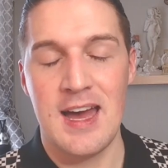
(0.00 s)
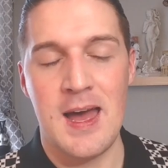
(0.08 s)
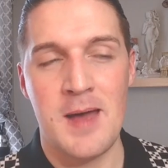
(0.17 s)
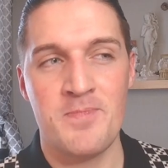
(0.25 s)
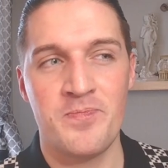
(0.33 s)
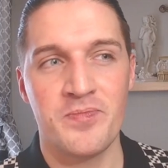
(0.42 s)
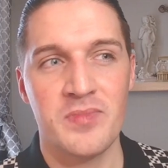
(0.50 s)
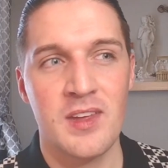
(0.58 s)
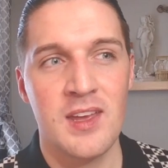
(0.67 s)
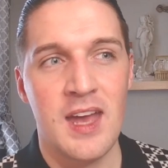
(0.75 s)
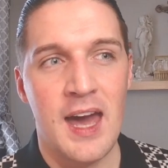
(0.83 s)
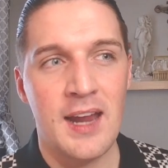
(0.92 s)
Um,
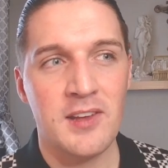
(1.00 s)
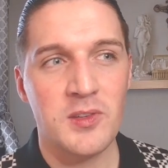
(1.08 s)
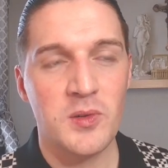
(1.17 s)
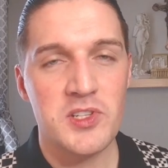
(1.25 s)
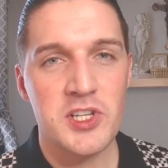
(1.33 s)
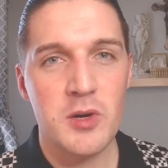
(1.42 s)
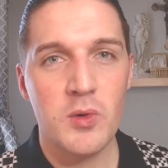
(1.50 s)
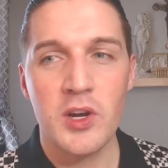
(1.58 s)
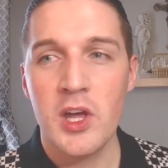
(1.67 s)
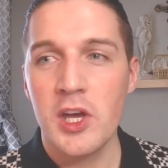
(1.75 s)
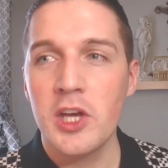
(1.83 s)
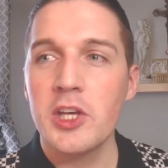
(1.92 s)
and I thought, do you know what?